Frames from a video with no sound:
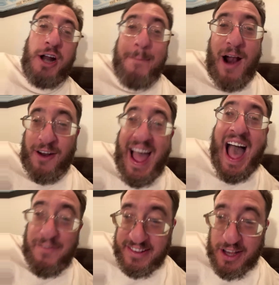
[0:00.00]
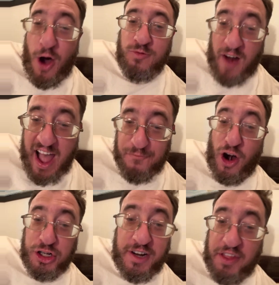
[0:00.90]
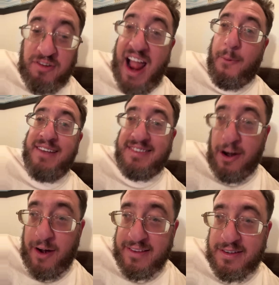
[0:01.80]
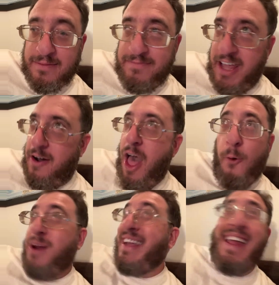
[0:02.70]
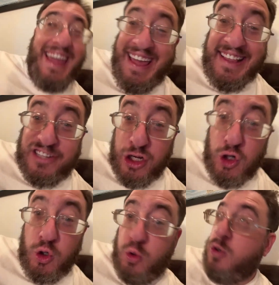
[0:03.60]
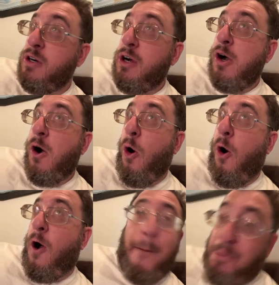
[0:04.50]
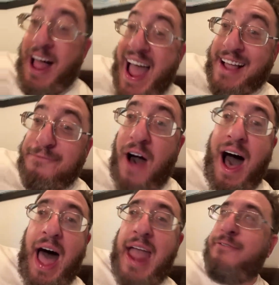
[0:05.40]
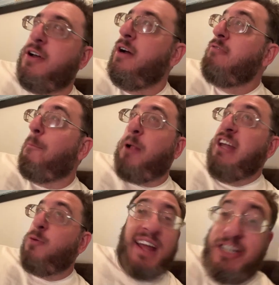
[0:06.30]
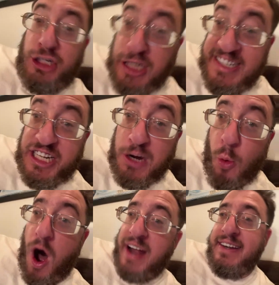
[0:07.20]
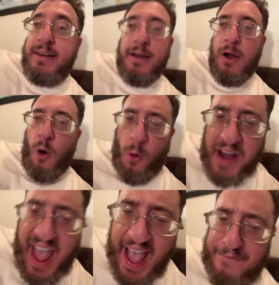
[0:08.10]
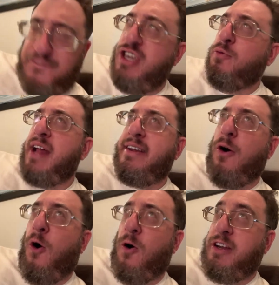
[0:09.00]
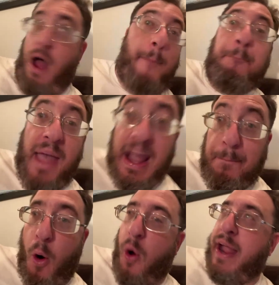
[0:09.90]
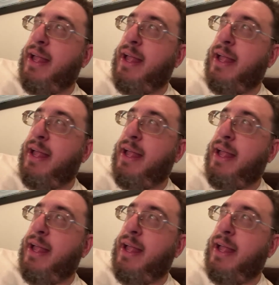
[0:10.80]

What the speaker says: America have its own version of the Railway series? With an E2 or a Black 5 replaced with a GG1 or an F unit or a big boy?